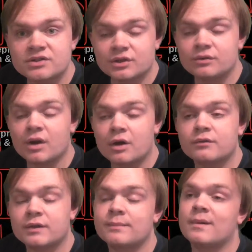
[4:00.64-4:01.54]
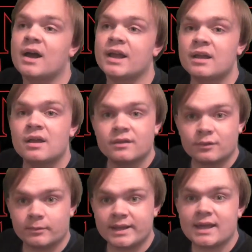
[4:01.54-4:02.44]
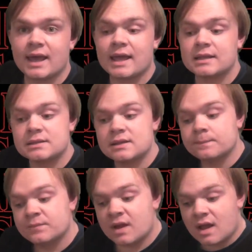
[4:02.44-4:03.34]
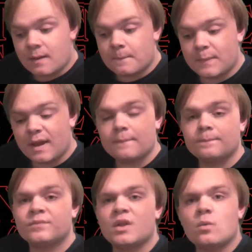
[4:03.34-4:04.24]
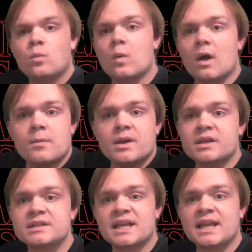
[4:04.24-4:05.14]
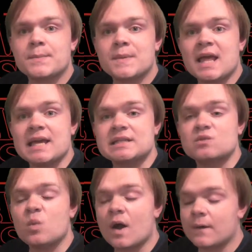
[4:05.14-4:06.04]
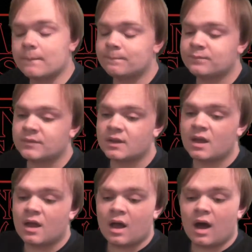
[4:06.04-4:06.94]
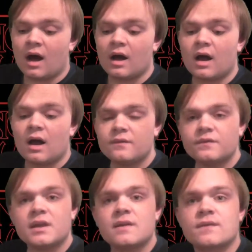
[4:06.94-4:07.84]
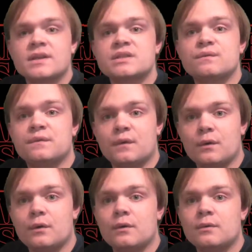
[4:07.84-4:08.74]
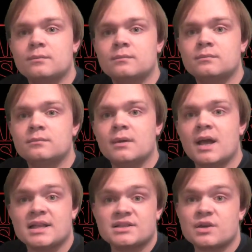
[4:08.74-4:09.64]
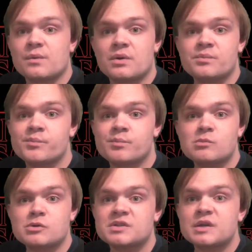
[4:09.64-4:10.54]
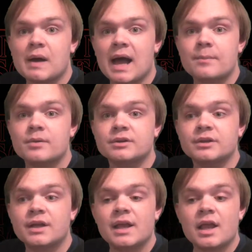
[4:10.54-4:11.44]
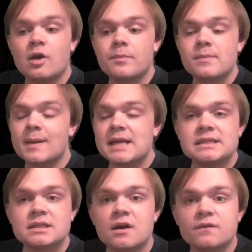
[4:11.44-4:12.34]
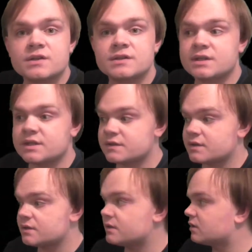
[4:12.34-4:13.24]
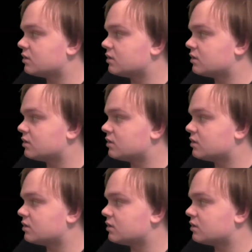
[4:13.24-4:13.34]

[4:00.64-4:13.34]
soon, hopefully by the weekend. But where are we going to take it place? Well, After the Events 4 and so on will still happen. It'll be based after season